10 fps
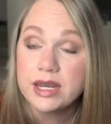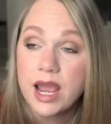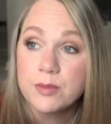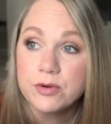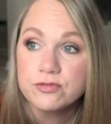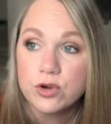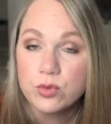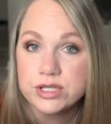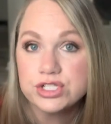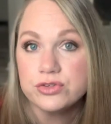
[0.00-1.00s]
I prefer
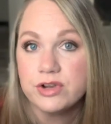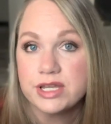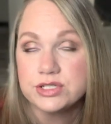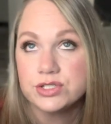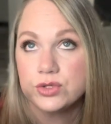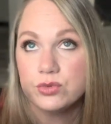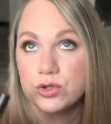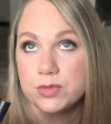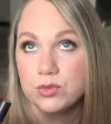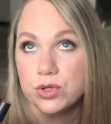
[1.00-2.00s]
Russian Red to
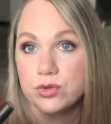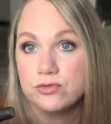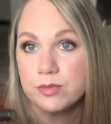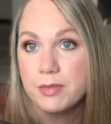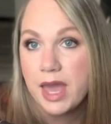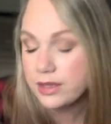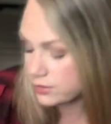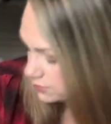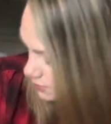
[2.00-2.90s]
Ruby Woo from MAC.